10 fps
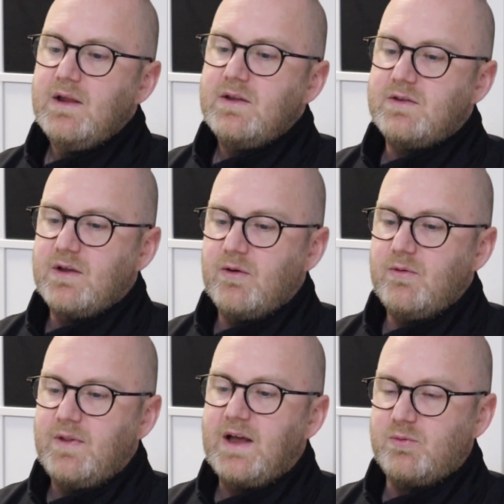So
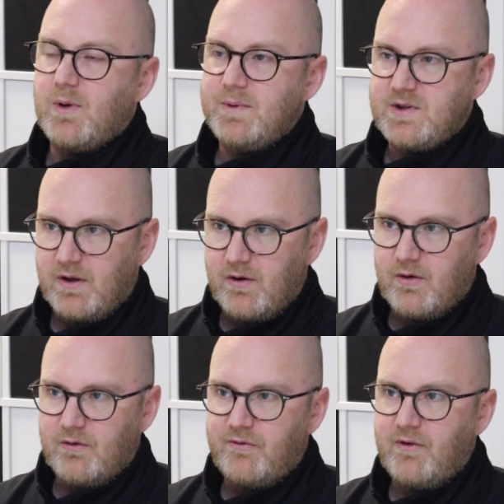that's where we start
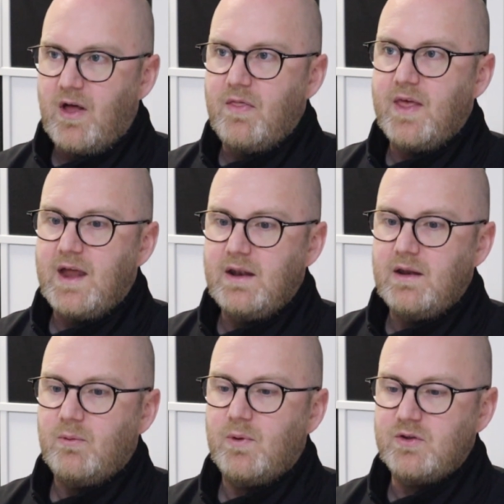off, and
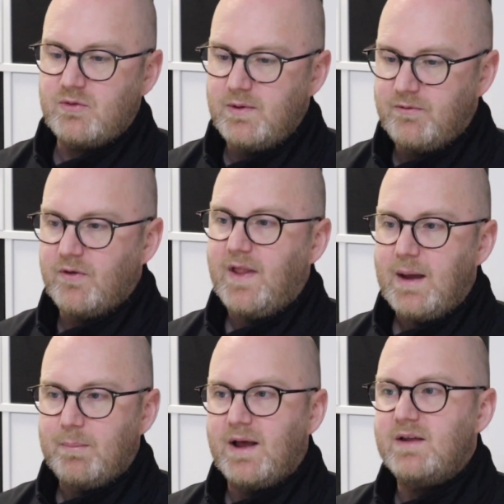then once we've got that
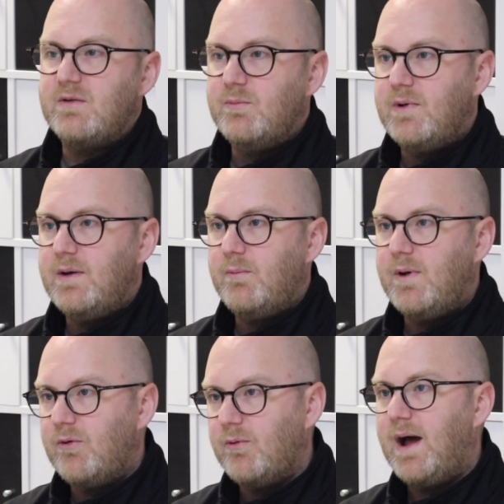in place and
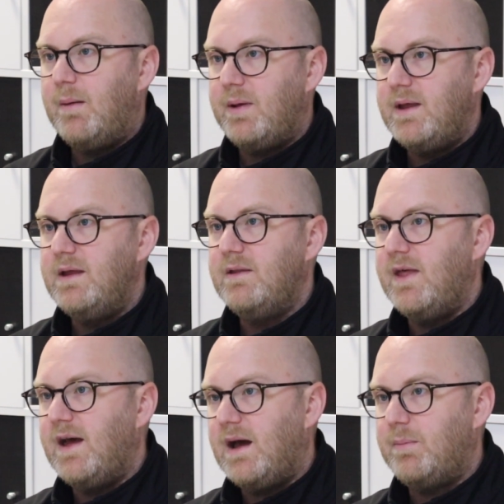we're all happy,
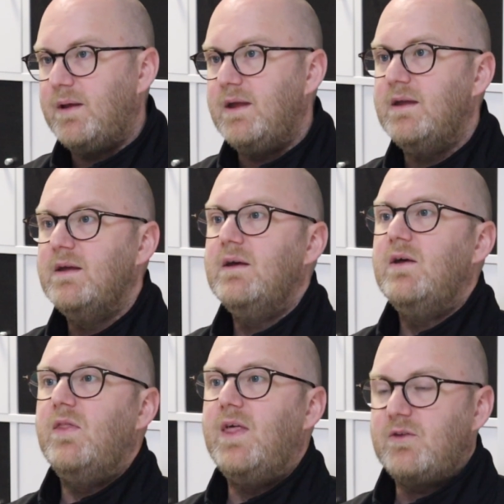they're happy,
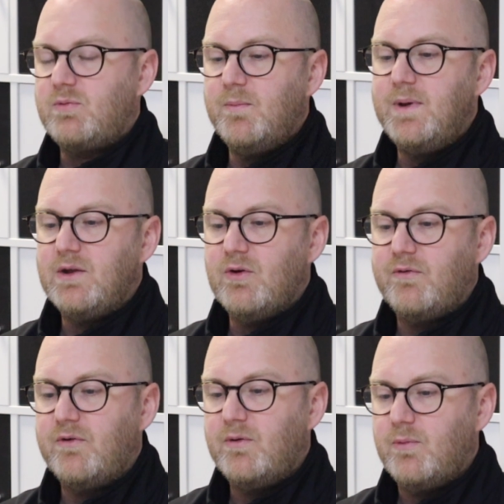that's when we can
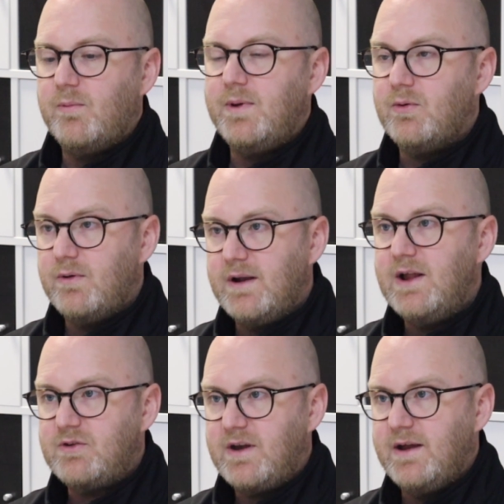offer what we call
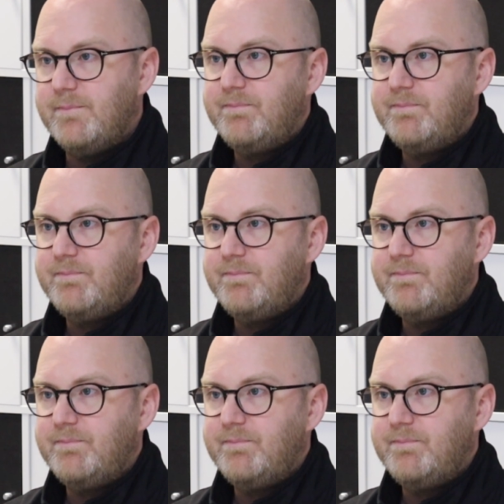Electricare.